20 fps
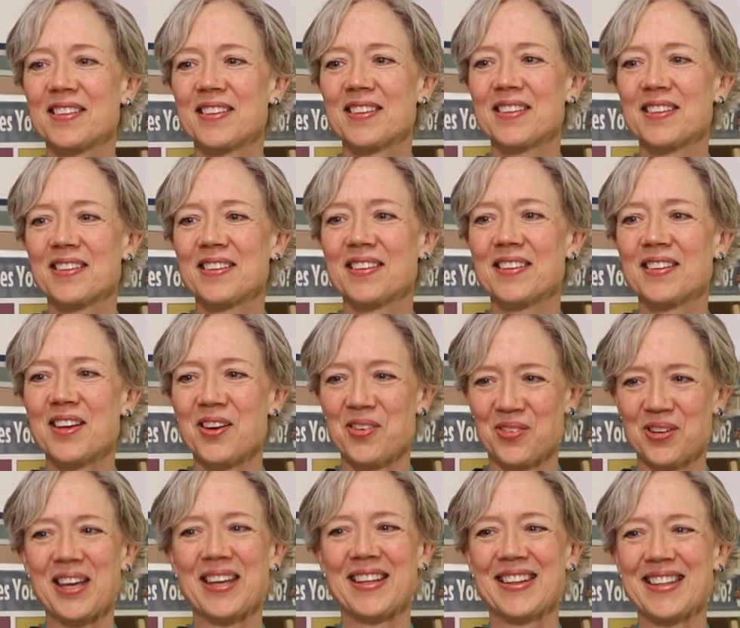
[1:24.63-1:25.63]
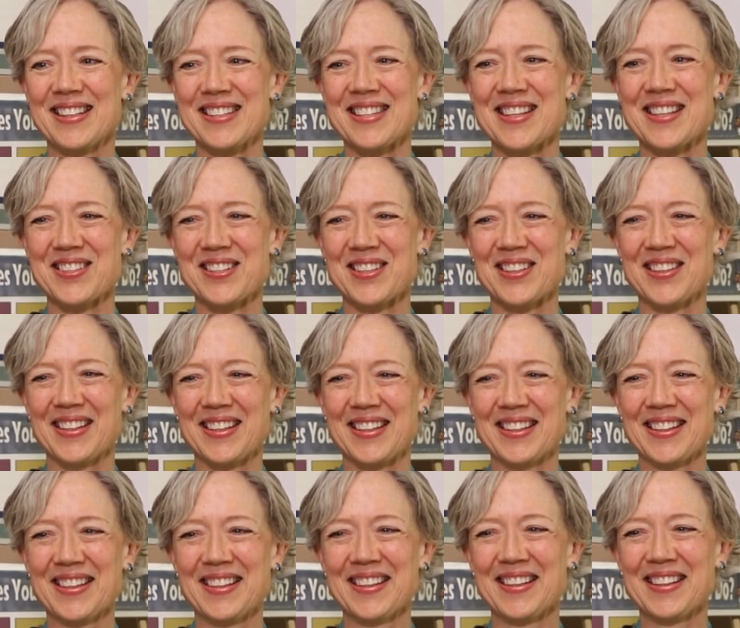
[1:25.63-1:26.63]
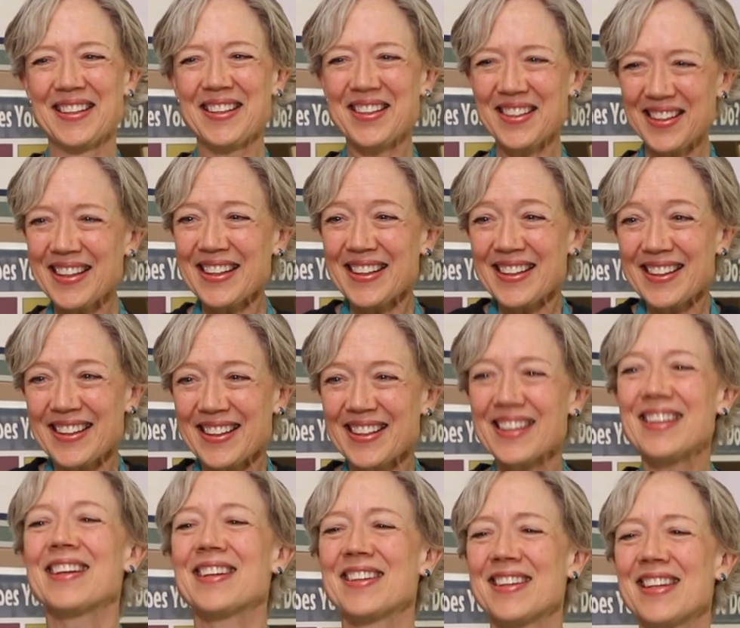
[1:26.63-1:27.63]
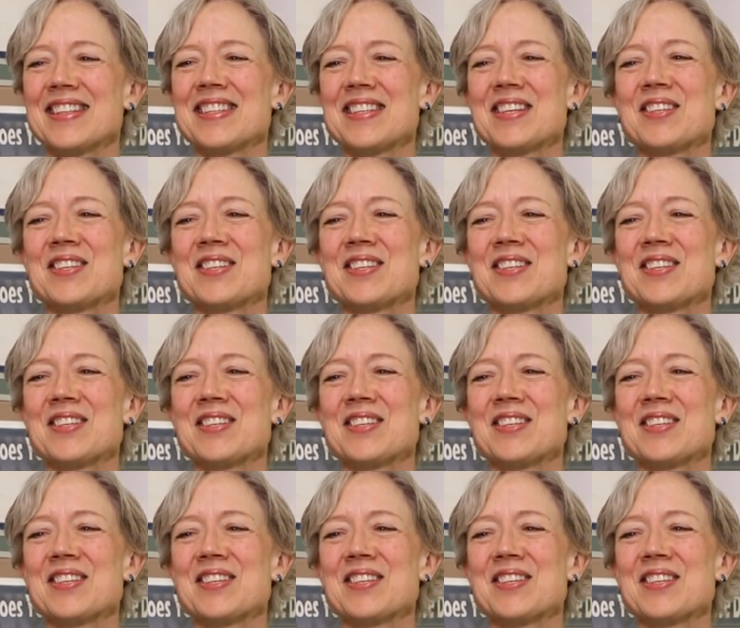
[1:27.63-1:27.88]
the great nurses in EPISD.